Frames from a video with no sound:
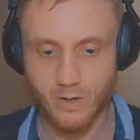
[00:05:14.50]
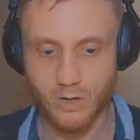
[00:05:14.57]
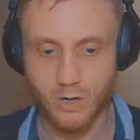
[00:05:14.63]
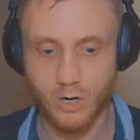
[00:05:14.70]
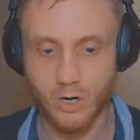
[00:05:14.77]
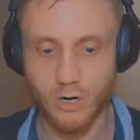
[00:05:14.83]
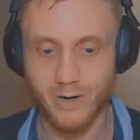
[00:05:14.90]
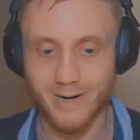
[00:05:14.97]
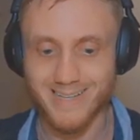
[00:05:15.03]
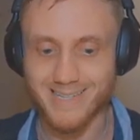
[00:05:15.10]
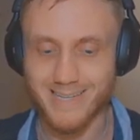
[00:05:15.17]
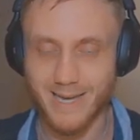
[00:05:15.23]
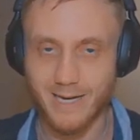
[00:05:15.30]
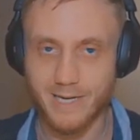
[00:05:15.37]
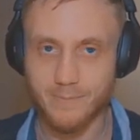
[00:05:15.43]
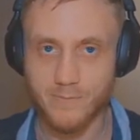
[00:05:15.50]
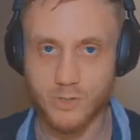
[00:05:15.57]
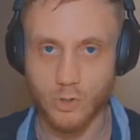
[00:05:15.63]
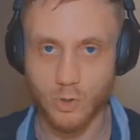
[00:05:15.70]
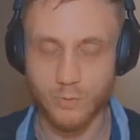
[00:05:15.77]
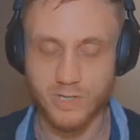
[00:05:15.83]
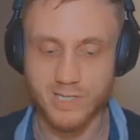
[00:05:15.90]
RSA,
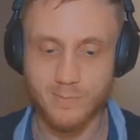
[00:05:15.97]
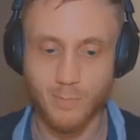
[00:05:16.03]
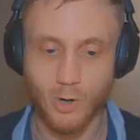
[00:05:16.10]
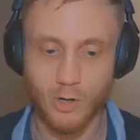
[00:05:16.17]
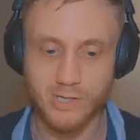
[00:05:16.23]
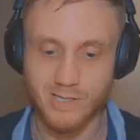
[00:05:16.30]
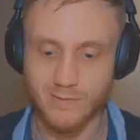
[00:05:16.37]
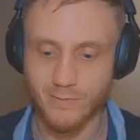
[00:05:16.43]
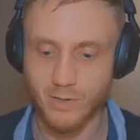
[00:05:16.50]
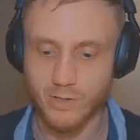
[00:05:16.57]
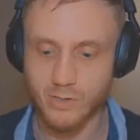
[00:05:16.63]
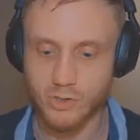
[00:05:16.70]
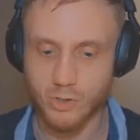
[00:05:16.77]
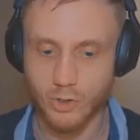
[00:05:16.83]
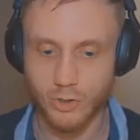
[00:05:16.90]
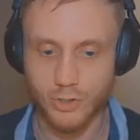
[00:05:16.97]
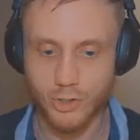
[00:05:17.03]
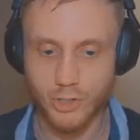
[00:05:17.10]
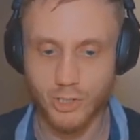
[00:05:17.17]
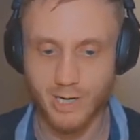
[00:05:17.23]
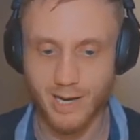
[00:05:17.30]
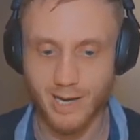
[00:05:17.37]
so responsive
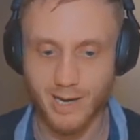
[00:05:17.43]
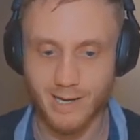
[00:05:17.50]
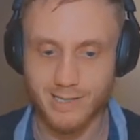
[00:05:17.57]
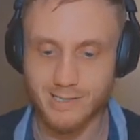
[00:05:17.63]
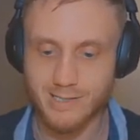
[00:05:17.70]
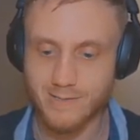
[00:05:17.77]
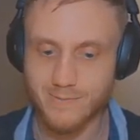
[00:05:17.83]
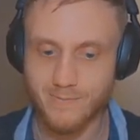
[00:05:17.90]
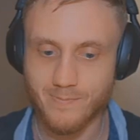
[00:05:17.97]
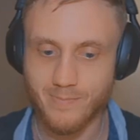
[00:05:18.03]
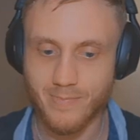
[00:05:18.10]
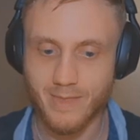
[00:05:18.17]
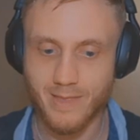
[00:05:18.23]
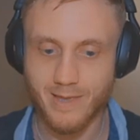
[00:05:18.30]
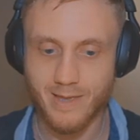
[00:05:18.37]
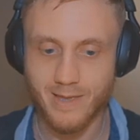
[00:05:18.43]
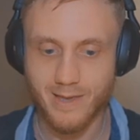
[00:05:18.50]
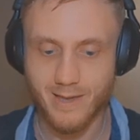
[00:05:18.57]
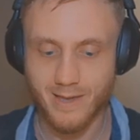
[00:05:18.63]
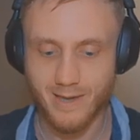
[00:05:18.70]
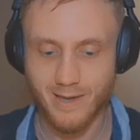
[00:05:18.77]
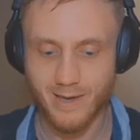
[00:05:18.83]
search ads.
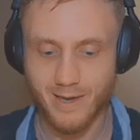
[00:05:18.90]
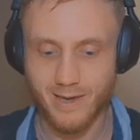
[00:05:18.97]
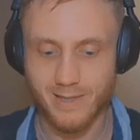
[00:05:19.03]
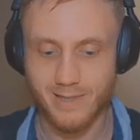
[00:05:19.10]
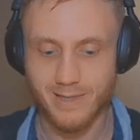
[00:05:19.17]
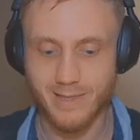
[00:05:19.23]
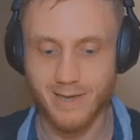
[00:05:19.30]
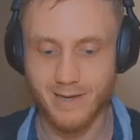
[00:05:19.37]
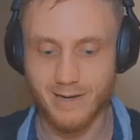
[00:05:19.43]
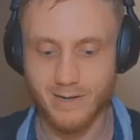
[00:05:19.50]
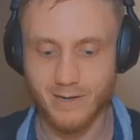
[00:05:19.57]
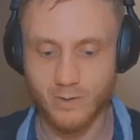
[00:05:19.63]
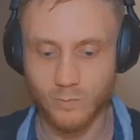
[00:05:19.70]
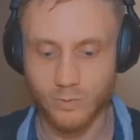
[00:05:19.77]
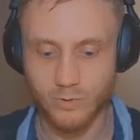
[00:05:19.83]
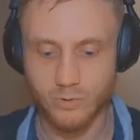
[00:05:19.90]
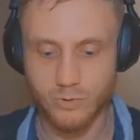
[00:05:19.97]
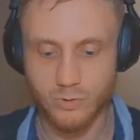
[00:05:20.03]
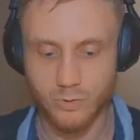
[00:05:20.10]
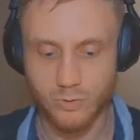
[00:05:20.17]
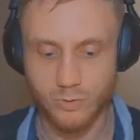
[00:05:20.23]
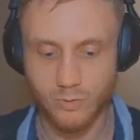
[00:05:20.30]
And then we'll
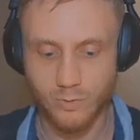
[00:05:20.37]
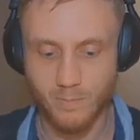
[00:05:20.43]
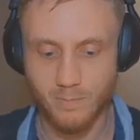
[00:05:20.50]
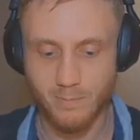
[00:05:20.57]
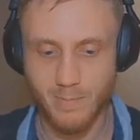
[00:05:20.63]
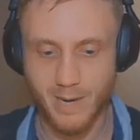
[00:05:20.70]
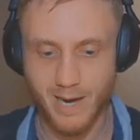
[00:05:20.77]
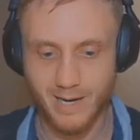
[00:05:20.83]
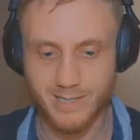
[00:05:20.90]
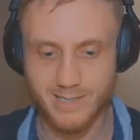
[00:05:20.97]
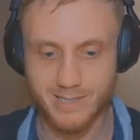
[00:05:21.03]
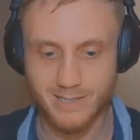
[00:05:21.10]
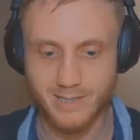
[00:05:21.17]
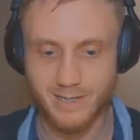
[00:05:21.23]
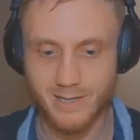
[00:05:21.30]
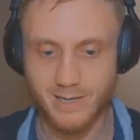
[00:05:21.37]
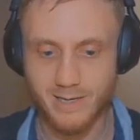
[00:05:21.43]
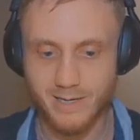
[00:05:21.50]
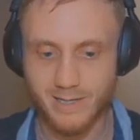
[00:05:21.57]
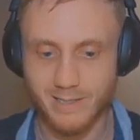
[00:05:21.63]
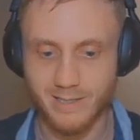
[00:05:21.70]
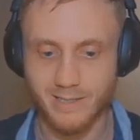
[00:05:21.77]
do max
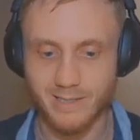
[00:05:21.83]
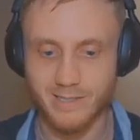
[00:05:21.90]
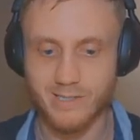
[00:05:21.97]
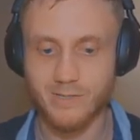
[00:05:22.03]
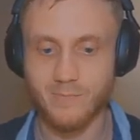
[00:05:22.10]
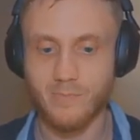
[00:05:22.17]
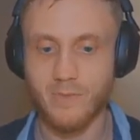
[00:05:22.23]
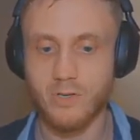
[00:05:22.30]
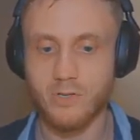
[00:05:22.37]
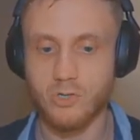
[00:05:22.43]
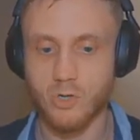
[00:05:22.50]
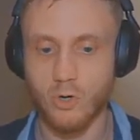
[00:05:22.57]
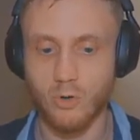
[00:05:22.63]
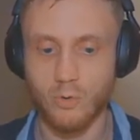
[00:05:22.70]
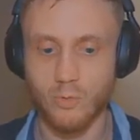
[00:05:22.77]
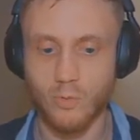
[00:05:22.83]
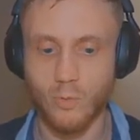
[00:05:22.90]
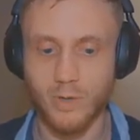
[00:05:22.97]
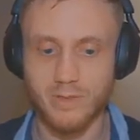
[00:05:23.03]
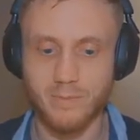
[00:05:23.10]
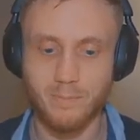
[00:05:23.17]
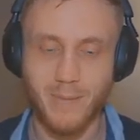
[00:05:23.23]
clicks. So
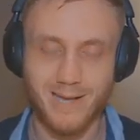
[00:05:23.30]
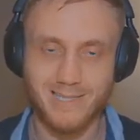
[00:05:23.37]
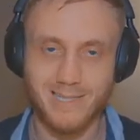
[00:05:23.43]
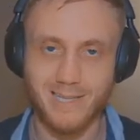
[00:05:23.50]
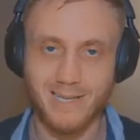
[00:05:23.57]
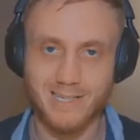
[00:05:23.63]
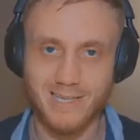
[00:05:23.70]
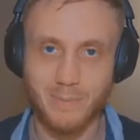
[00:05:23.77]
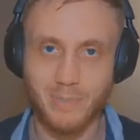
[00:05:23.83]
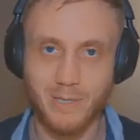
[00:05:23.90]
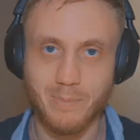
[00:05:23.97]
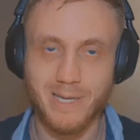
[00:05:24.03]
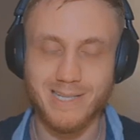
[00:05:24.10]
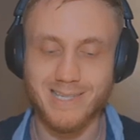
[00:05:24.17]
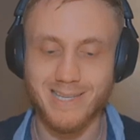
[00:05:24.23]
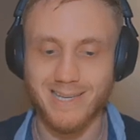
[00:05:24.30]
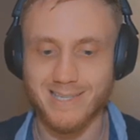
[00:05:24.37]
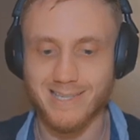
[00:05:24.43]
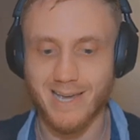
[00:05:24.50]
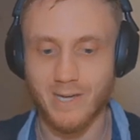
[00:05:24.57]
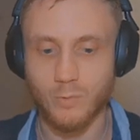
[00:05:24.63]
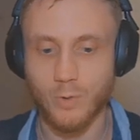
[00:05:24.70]
what max clicks simply means is
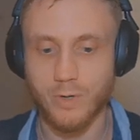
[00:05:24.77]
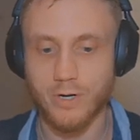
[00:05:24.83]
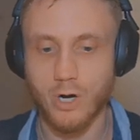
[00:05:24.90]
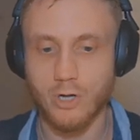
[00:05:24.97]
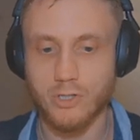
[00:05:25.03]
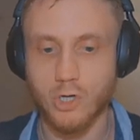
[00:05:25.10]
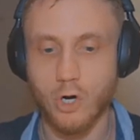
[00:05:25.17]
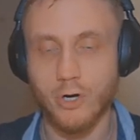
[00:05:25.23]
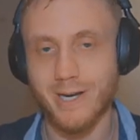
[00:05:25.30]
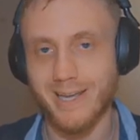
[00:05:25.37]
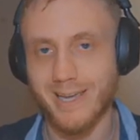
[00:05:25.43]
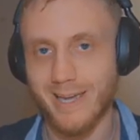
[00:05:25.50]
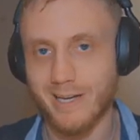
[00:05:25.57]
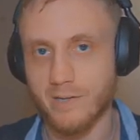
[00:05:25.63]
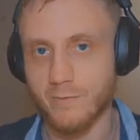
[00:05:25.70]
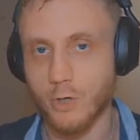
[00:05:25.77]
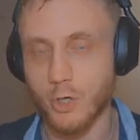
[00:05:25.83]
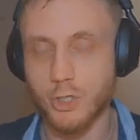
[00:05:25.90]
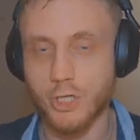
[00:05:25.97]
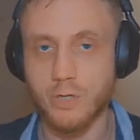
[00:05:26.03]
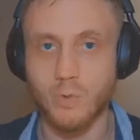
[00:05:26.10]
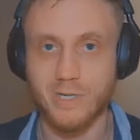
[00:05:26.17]
that we're not targeting a
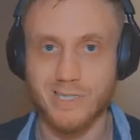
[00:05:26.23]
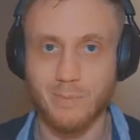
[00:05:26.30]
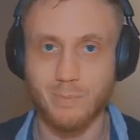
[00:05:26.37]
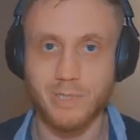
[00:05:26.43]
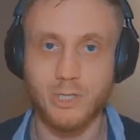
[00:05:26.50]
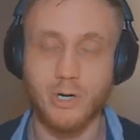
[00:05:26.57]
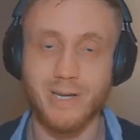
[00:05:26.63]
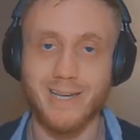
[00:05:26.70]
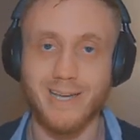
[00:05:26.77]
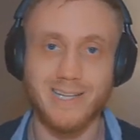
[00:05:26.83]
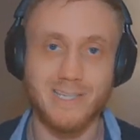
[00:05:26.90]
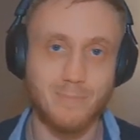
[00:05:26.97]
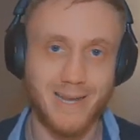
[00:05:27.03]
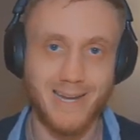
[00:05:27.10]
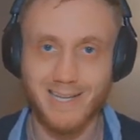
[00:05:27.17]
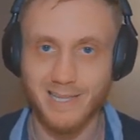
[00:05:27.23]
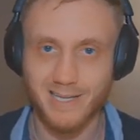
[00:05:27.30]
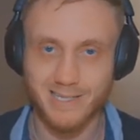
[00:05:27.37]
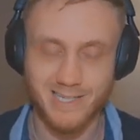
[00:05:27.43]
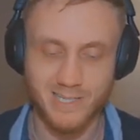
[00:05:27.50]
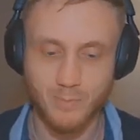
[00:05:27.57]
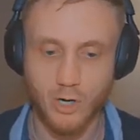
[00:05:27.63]
conversion. We're simply trying to get as many
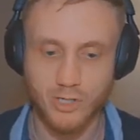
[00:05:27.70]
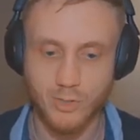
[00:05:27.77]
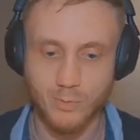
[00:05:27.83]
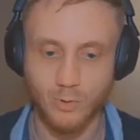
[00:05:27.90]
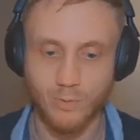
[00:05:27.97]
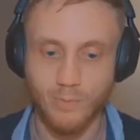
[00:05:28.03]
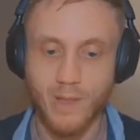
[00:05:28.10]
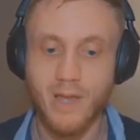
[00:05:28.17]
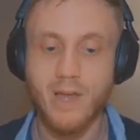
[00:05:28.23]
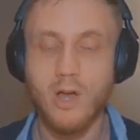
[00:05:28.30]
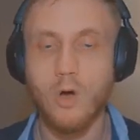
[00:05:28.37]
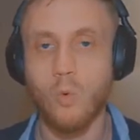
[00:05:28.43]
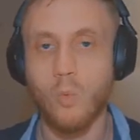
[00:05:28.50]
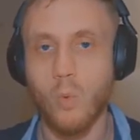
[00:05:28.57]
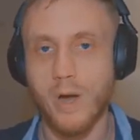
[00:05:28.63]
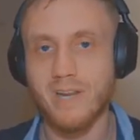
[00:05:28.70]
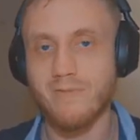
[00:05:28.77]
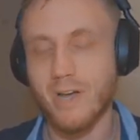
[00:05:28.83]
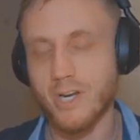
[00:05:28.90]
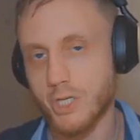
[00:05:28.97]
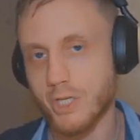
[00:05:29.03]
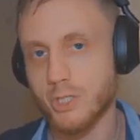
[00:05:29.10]
clicks as possible. When
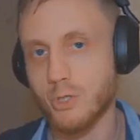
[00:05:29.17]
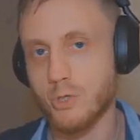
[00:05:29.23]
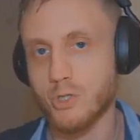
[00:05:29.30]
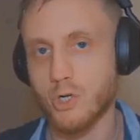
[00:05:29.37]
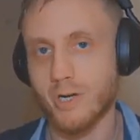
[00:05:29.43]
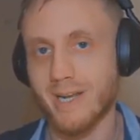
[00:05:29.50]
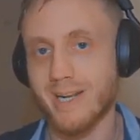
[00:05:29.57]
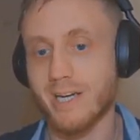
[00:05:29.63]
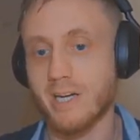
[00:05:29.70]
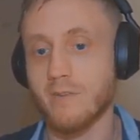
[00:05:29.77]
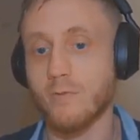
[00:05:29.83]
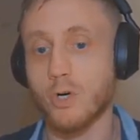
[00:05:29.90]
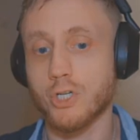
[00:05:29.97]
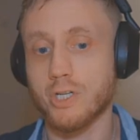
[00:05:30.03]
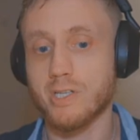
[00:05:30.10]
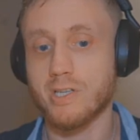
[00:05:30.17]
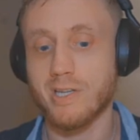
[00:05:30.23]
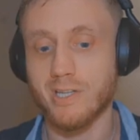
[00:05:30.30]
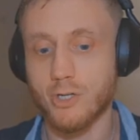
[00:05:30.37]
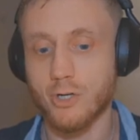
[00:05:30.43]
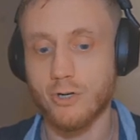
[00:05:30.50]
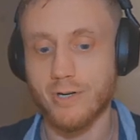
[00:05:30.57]
eventually you start getting conversions
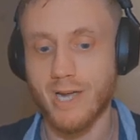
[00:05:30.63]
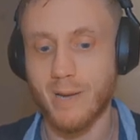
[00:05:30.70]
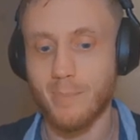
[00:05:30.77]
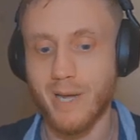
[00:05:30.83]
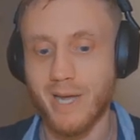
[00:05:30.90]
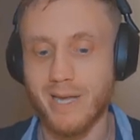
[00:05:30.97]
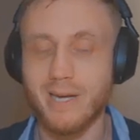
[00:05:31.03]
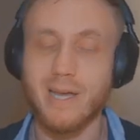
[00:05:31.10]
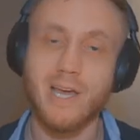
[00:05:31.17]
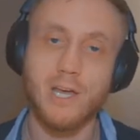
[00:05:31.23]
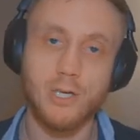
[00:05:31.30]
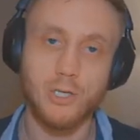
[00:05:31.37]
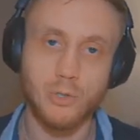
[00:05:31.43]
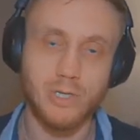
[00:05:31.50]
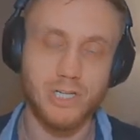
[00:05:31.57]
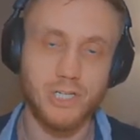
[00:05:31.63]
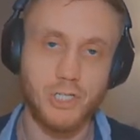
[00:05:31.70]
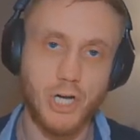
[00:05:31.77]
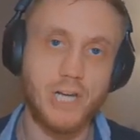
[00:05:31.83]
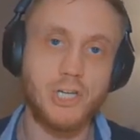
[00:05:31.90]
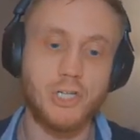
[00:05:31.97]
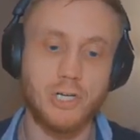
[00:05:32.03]
into your campaign, you can
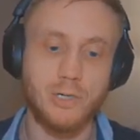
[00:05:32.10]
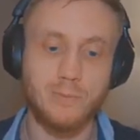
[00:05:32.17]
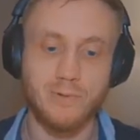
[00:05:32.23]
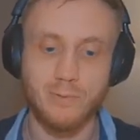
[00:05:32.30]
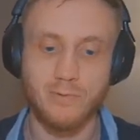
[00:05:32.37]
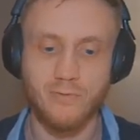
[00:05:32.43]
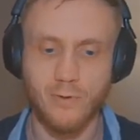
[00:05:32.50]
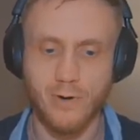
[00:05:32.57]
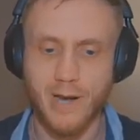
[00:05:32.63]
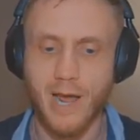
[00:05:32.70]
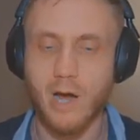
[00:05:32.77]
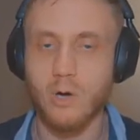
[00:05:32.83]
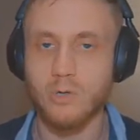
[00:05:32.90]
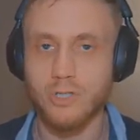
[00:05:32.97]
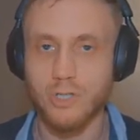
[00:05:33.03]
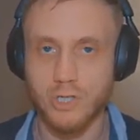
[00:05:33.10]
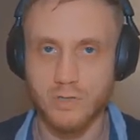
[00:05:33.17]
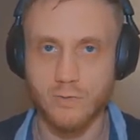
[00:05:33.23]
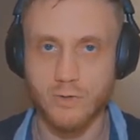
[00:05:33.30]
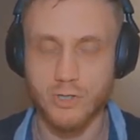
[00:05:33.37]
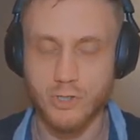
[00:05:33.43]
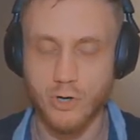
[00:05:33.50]
change it. But for now, just
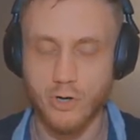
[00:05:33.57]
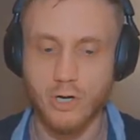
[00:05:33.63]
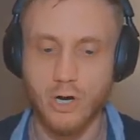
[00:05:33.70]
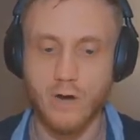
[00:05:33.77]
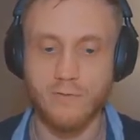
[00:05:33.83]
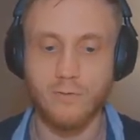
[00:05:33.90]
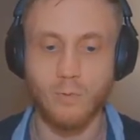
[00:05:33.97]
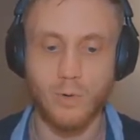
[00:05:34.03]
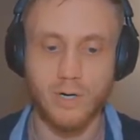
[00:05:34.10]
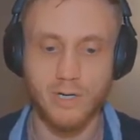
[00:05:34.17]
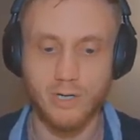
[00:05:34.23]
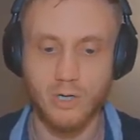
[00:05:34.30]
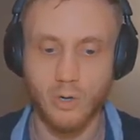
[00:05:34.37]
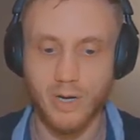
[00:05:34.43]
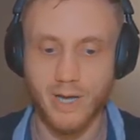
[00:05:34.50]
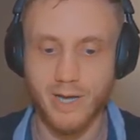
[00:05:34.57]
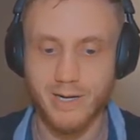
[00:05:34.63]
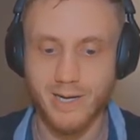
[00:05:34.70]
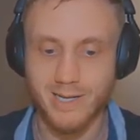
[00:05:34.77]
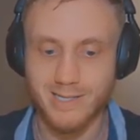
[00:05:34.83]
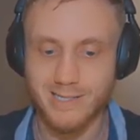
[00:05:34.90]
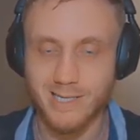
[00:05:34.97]
for starting off, we're going to go ahead
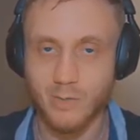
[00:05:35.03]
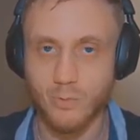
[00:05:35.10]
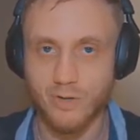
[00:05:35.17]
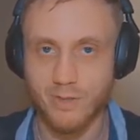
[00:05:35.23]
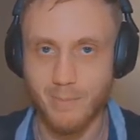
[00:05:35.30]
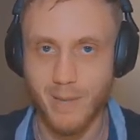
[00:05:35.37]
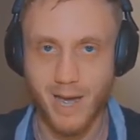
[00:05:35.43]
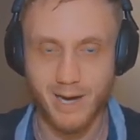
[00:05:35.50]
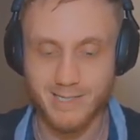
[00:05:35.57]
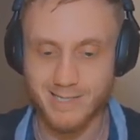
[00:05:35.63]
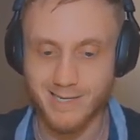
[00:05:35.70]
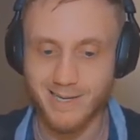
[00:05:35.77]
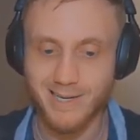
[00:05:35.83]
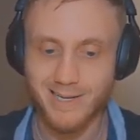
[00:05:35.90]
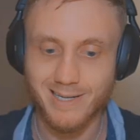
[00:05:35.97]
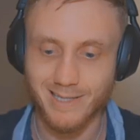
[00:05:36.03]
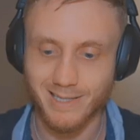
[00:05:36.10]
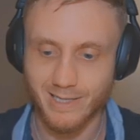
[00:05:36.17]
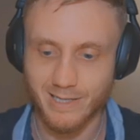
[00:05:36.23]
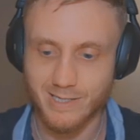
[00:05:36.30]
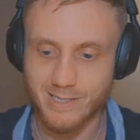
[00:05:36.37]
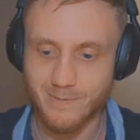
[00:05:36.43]
and stick with max
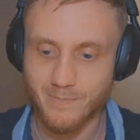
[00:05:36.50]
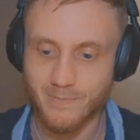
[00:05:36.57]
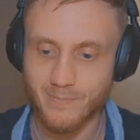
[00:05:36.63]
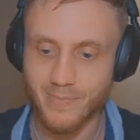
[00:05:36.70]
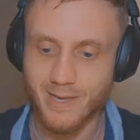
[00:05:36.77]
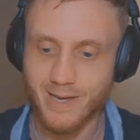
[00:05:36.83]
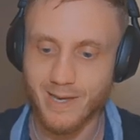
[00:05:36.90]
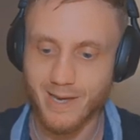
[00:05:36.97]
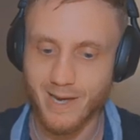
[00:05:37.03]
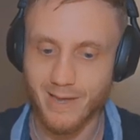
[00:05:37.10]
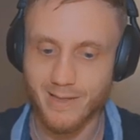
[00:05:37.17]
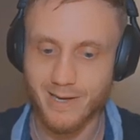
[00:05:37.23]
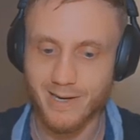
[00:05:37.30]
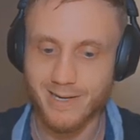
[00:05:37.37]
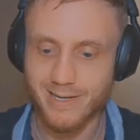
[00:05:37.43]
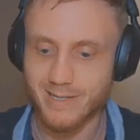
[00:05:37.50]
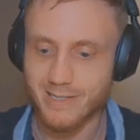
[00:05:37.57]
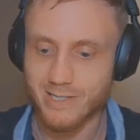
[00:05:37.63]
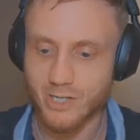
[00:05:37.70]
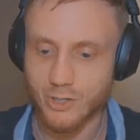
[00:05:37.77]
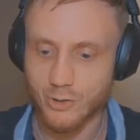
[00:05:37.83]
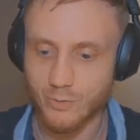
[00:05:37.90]
clicks and then hit
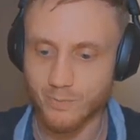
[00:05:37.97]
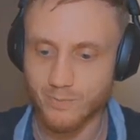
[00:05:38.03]
continue.